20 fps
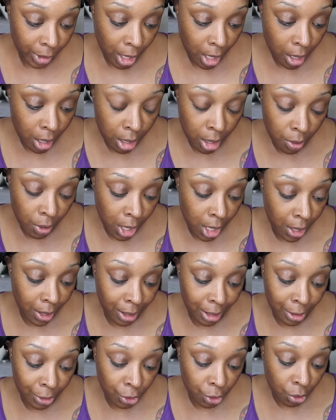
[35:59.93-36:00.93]
I don't have
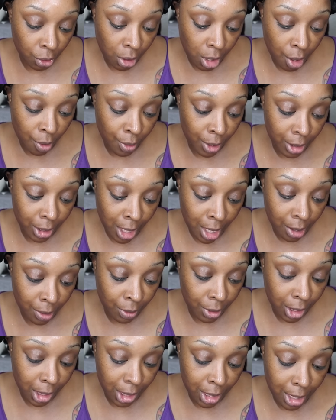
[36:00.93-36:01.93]
extra glow because I
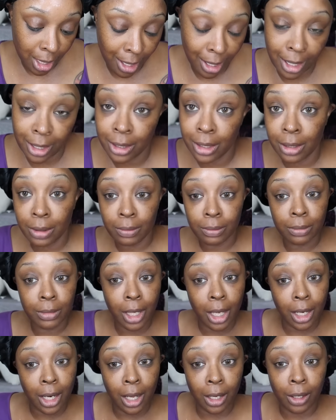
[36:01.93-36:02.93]
don't need that because
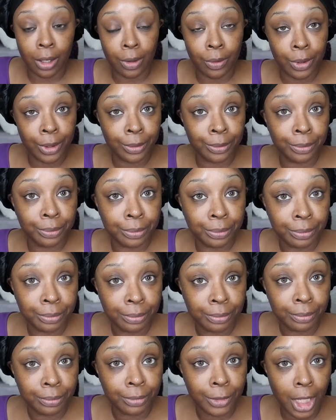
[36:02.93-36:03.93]
ain't I glowing?
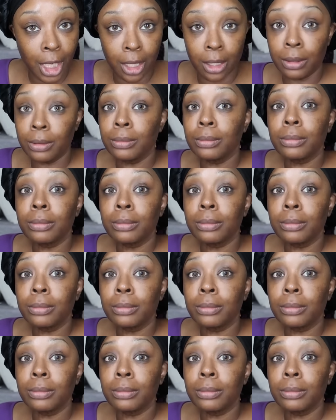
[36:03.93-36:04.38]
I,